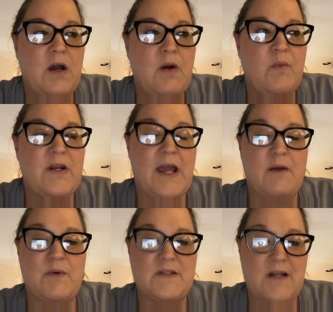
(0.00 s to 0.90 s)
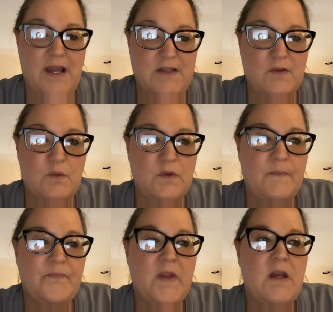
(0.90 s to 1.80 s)
when I was in high school,
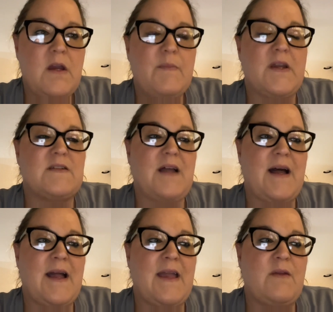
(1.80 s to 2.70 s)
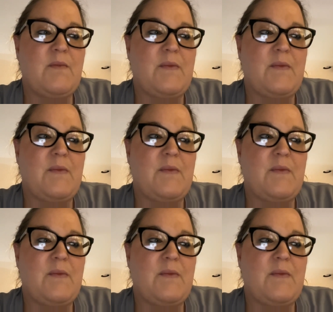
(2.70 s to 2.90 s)
because I